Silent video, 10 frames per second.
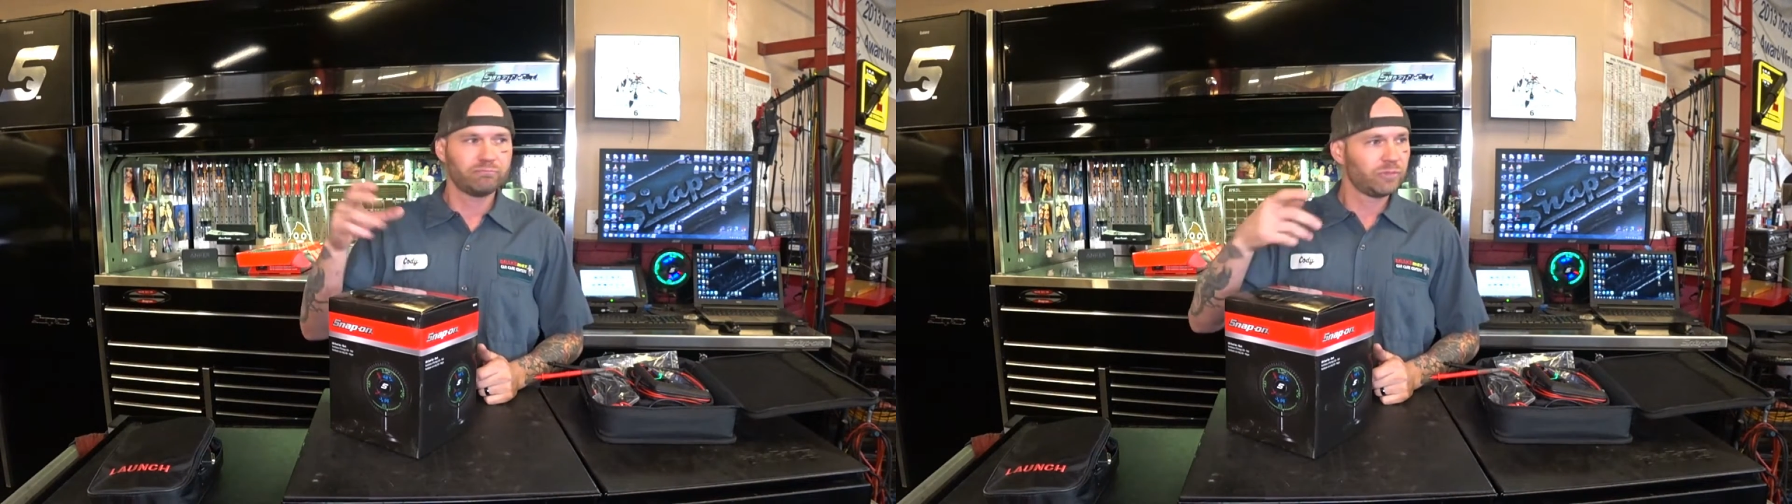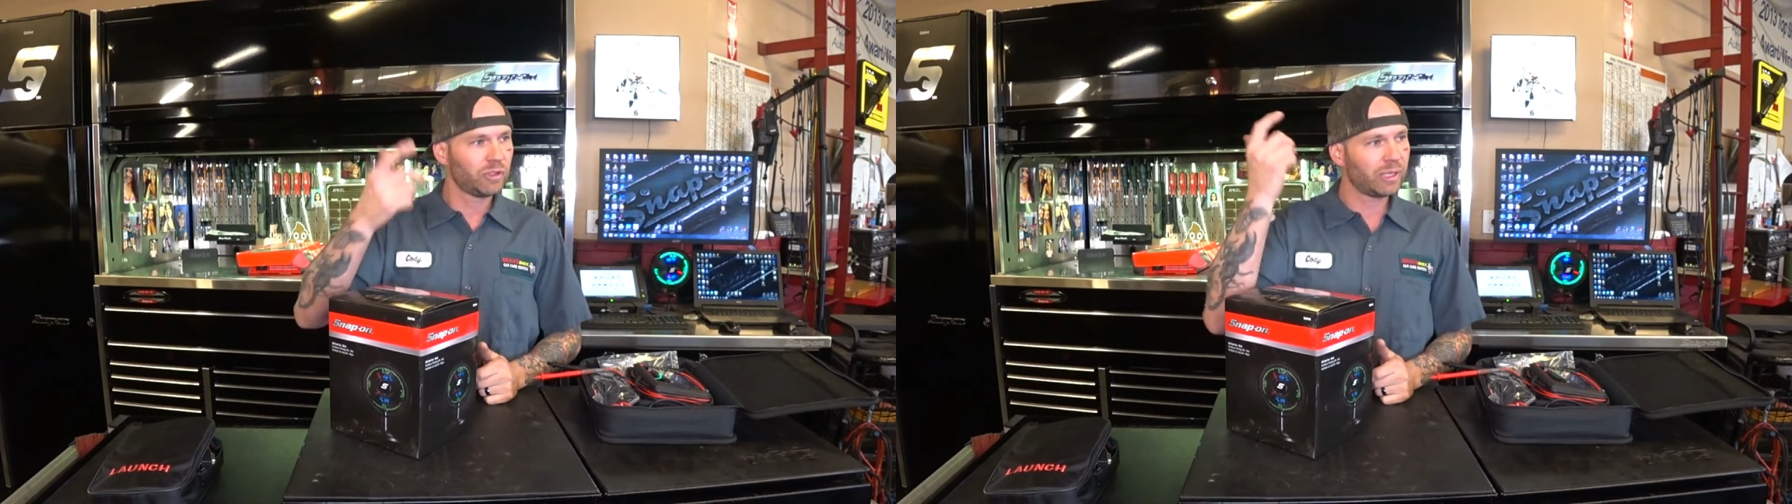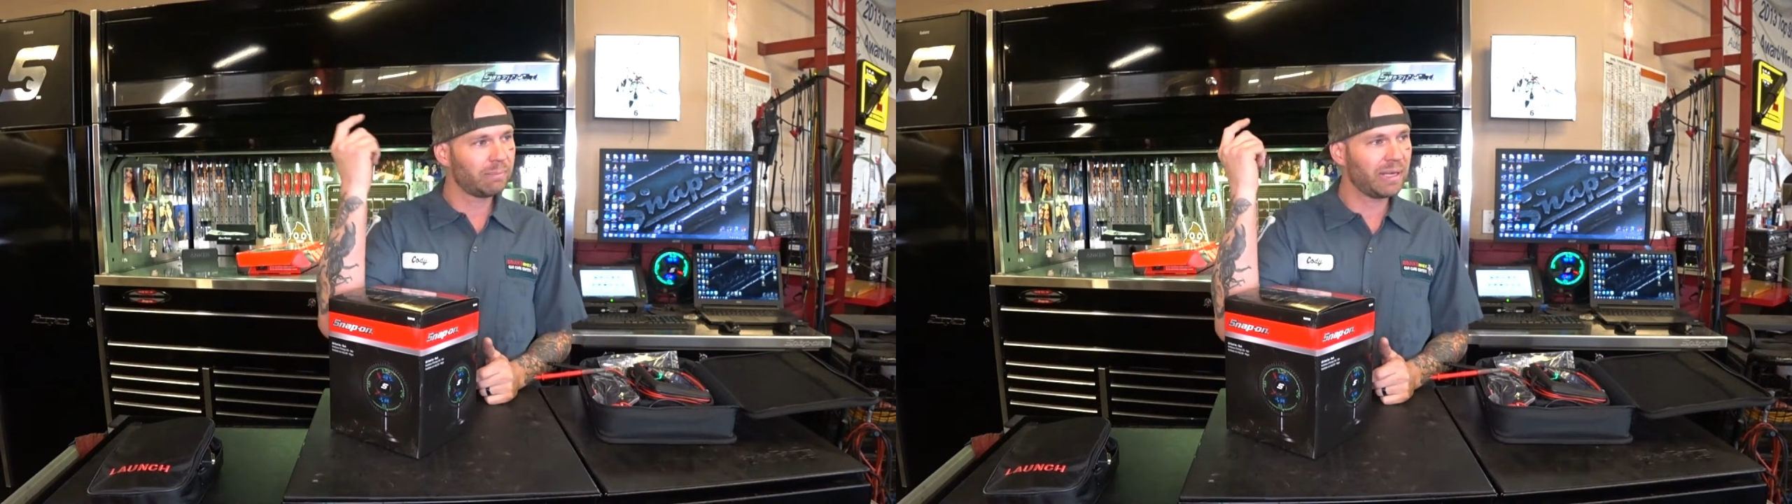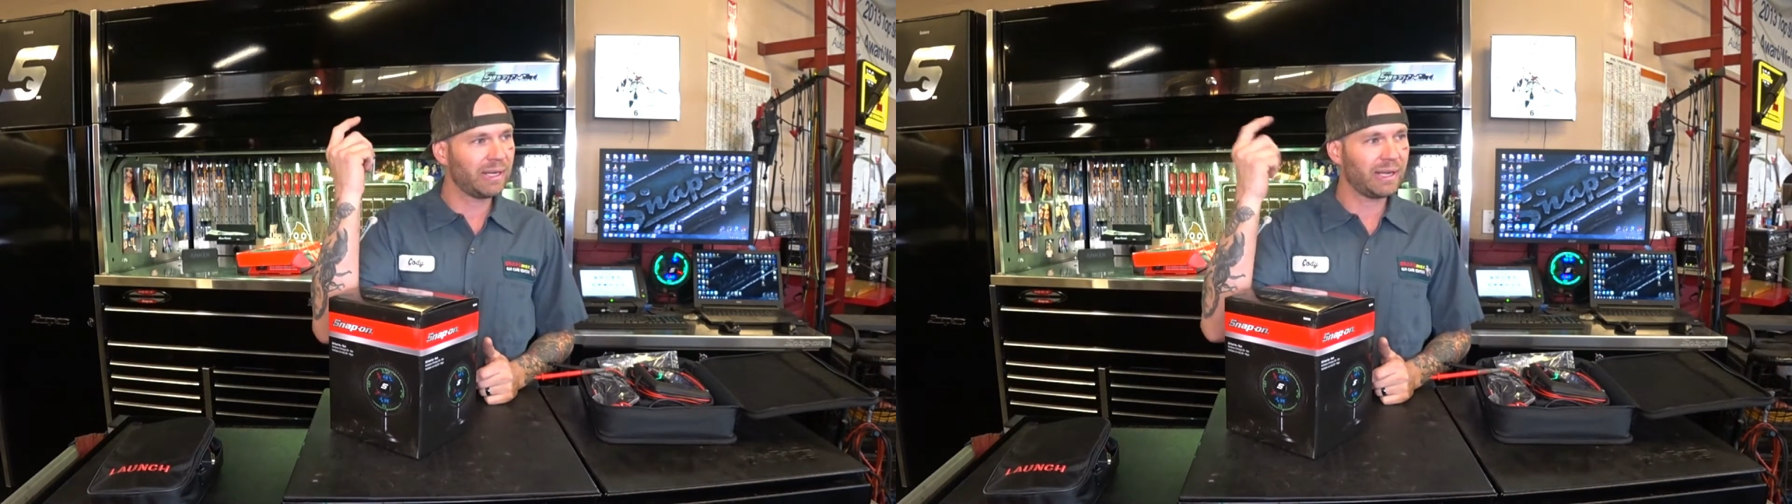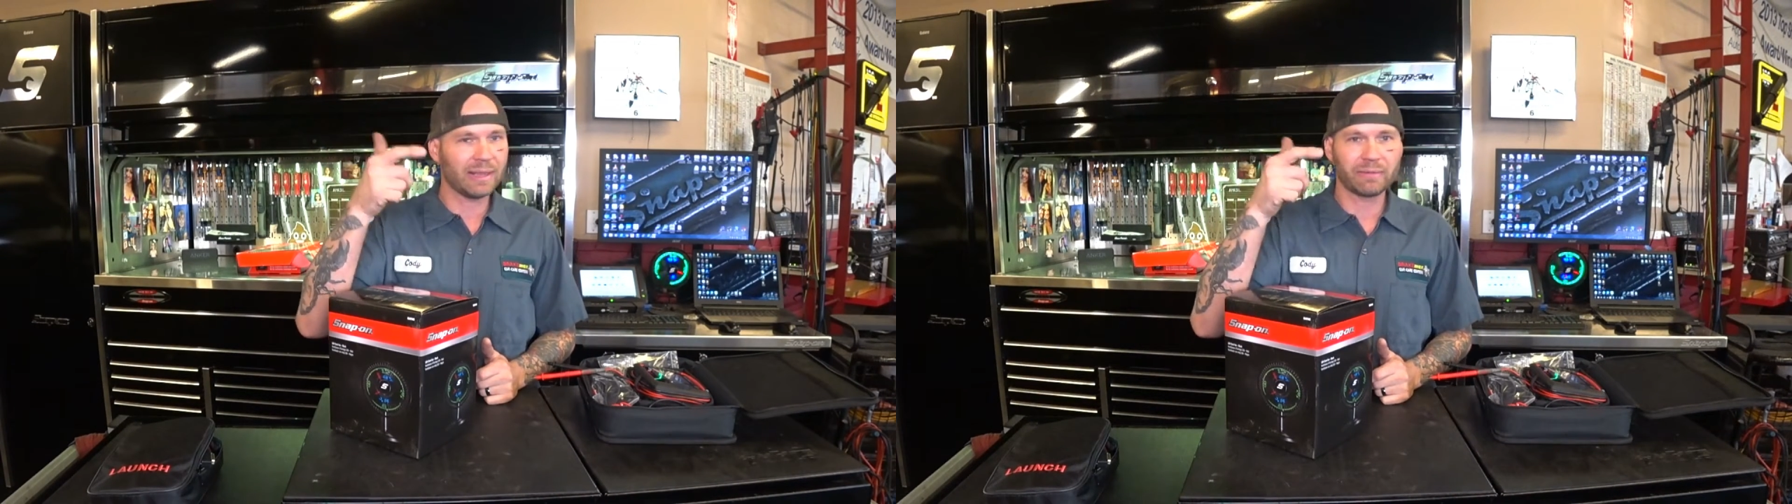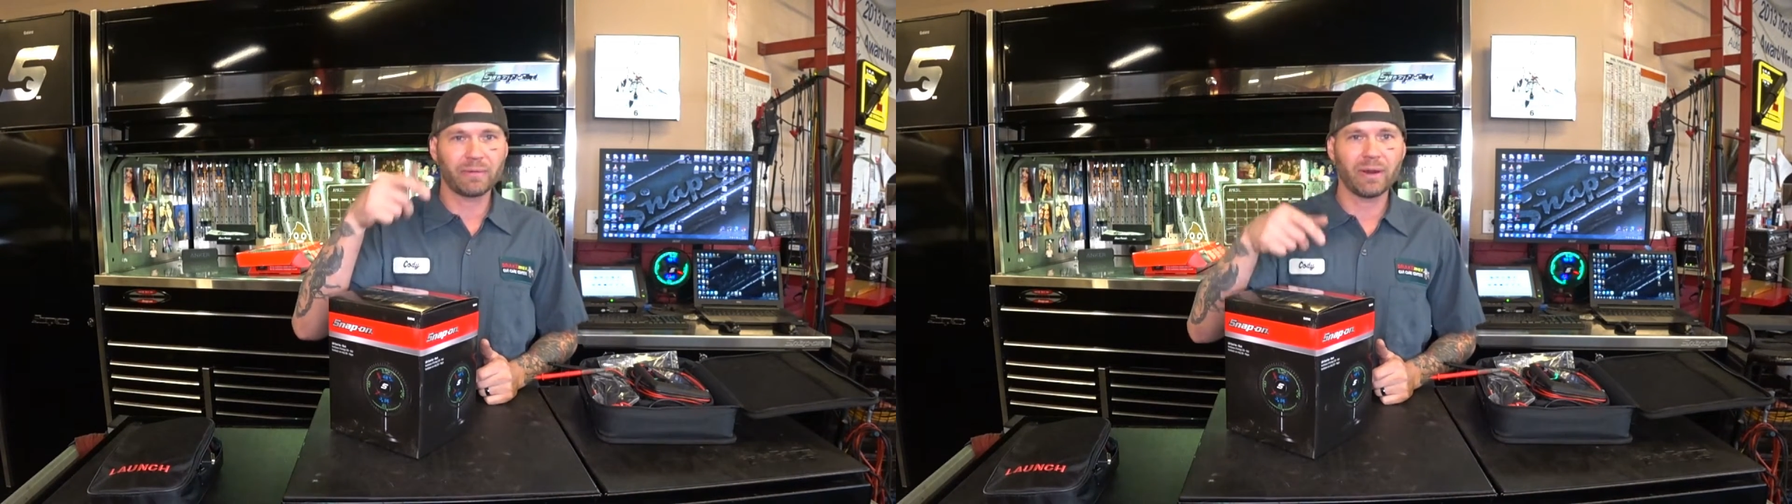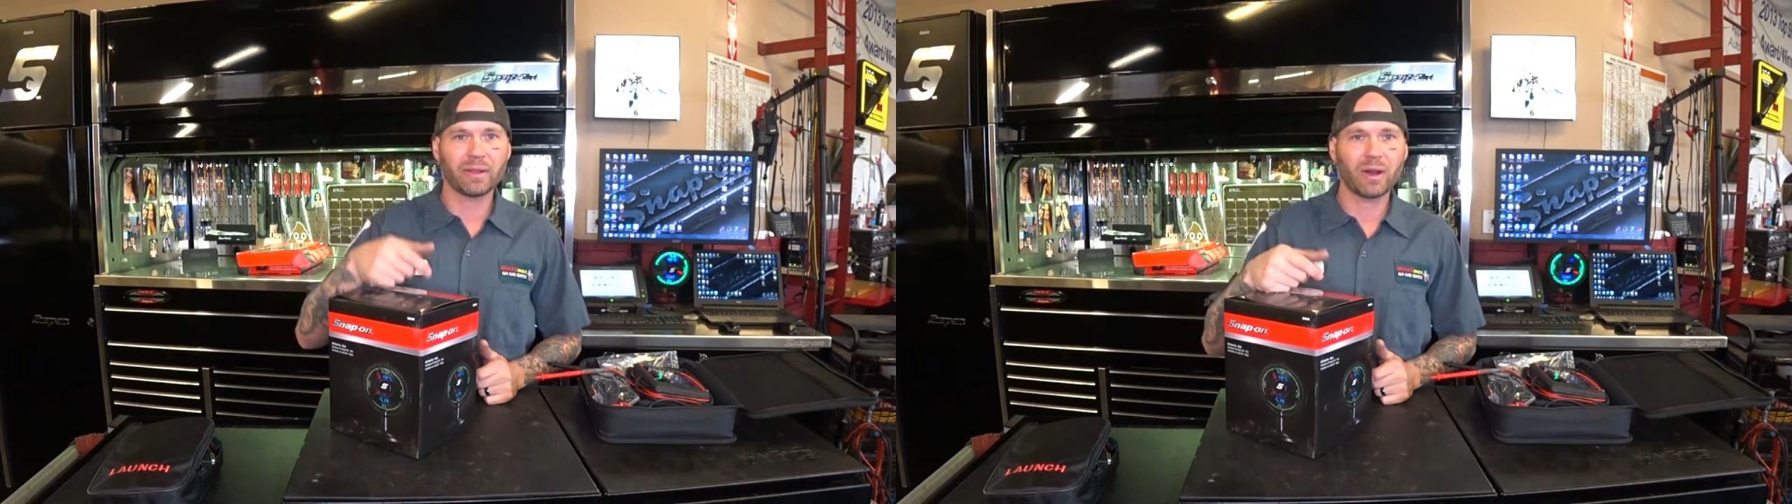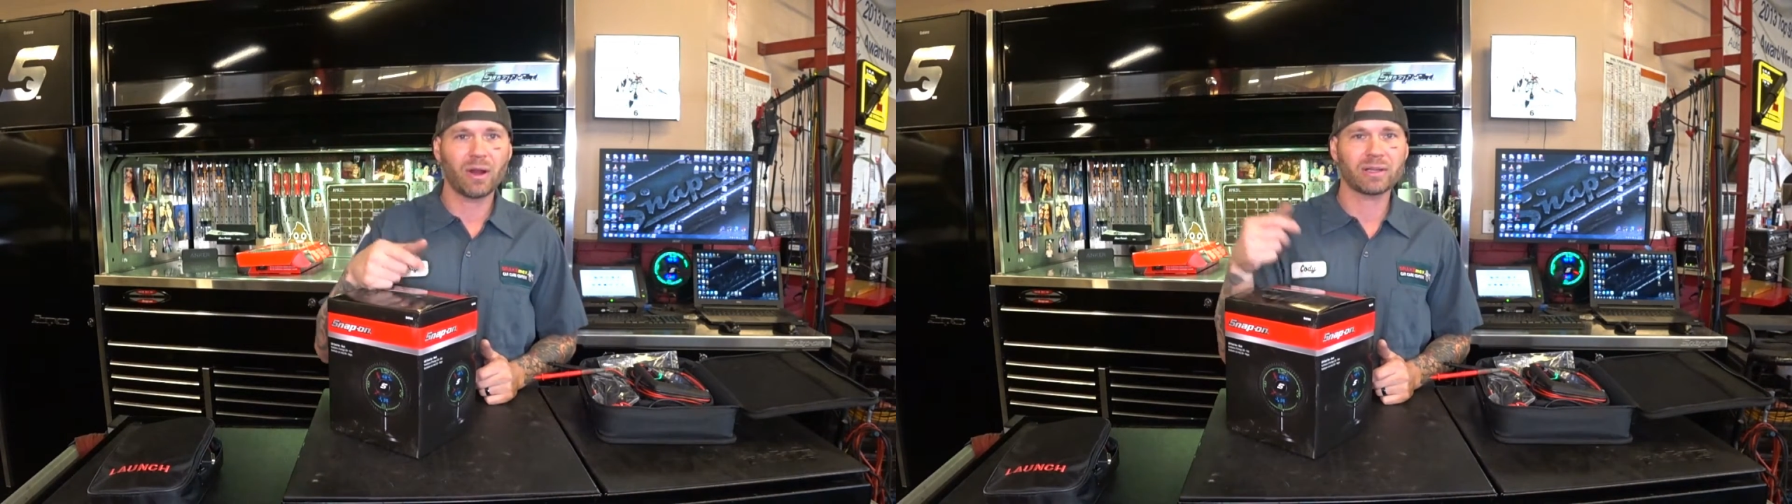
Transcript: You can be in the front of the car,